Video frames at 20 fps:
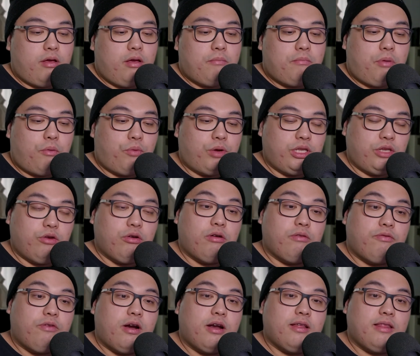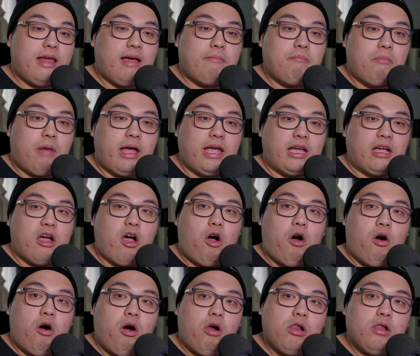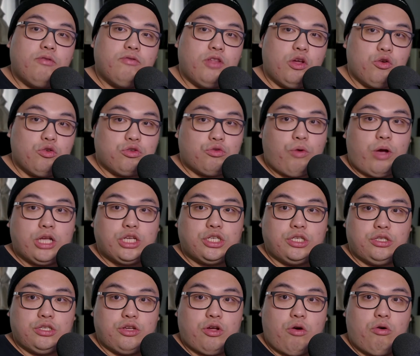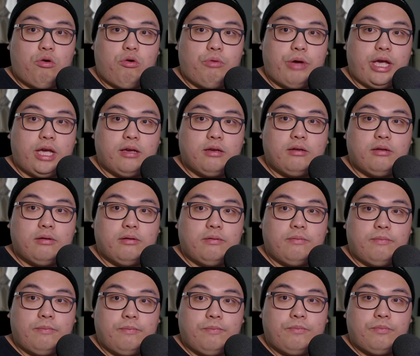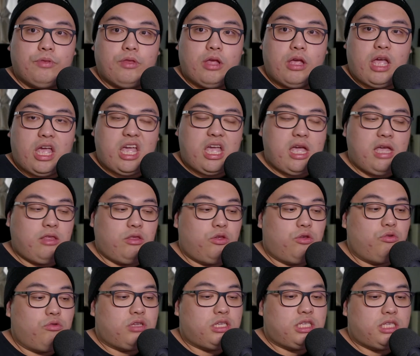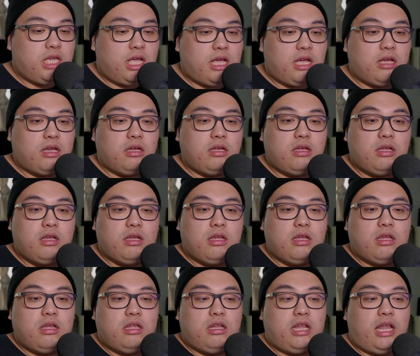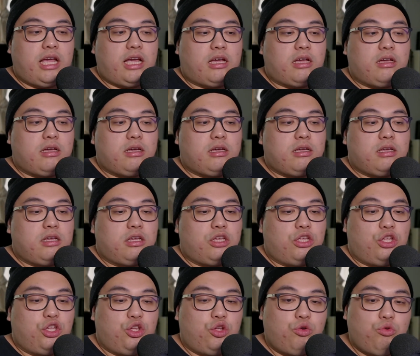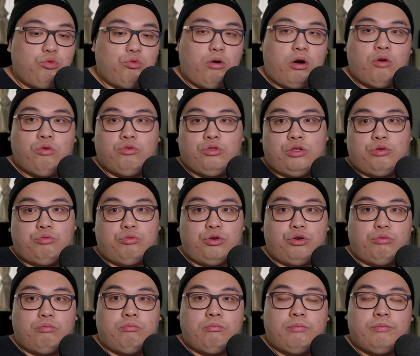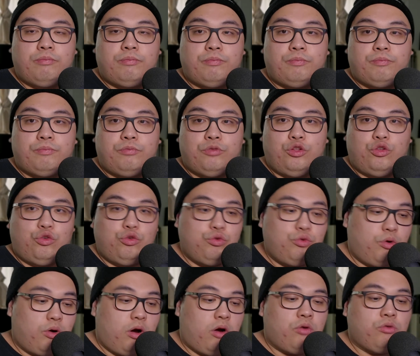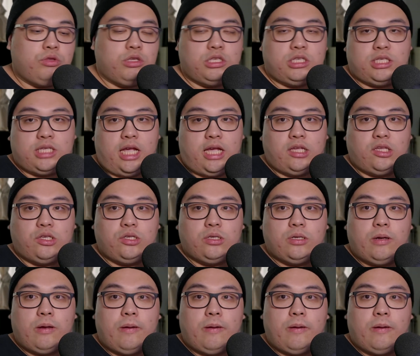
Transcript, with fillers: But when you're in front of that mic, all of those questions go away. And you sing like you own the room. You own the stage.